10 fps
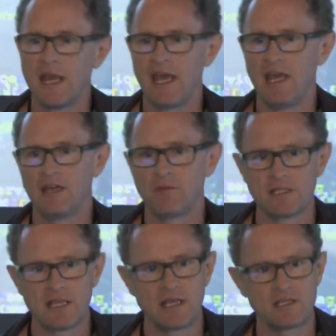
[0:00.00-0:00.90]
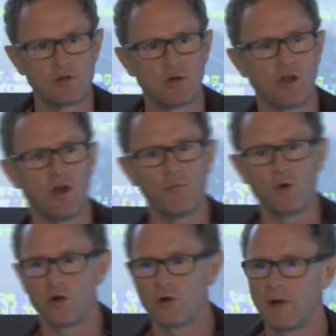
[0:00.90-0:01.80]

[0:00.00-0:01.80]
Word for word: and we decided to talk a lot more